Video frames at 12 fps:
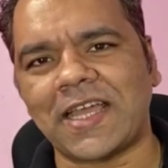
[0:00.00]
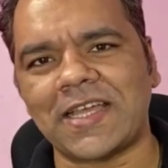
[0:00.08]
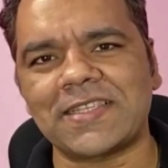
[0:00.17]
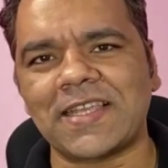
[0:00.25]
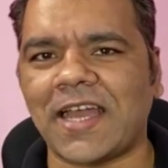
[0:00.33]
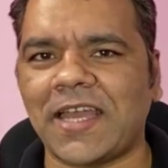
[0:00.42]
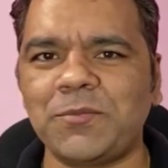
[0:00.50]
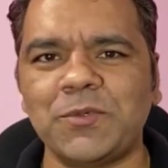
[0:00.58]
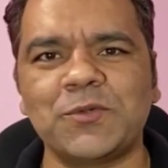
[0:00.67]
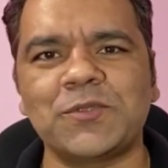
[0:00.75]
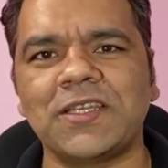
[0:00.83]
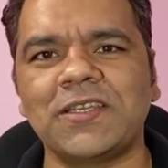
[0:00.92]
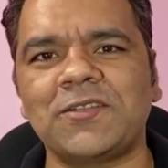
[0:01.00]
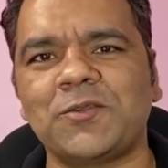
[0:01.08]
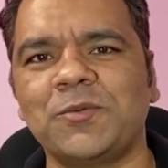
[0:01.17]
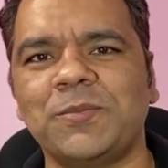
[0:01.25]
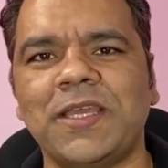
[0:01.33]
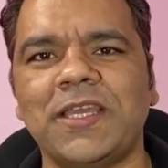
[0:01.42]
as I'm using to
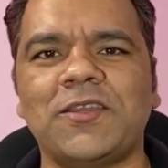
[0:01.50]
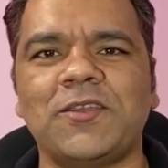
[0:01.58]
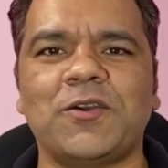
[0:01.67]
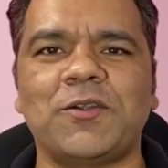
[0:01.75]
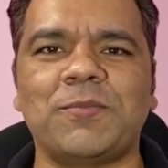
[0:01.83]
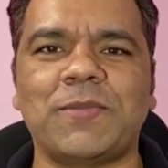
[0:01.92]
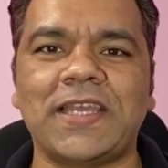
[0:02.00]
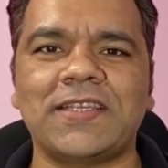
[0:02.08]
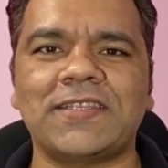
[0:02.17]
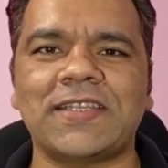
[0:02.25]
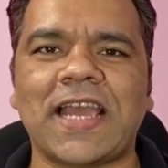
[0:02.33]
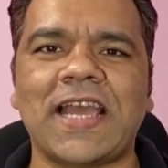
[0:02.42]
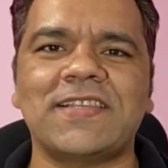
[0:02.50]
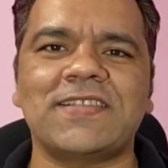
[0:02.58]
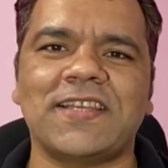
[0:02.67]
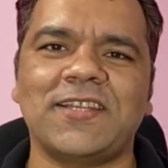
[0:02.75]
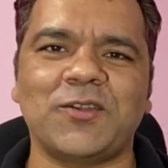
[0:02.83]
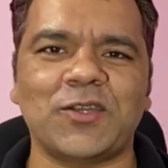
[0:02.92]
make your mics as
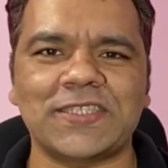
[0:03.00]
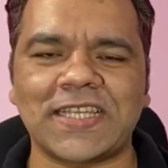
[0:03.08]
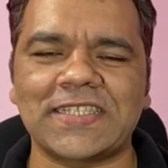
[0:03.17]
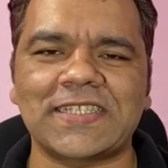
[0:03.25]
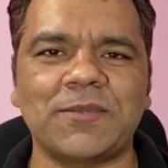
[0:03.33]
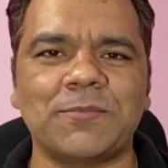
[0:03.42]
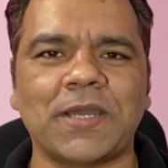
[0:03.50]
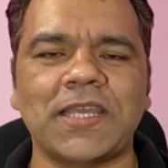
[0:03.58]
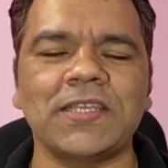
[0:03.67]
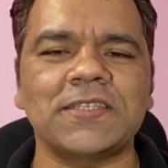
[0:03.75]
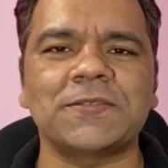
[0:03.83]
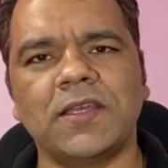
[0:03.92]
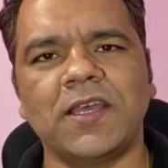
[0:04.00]
a noise cancelling mics.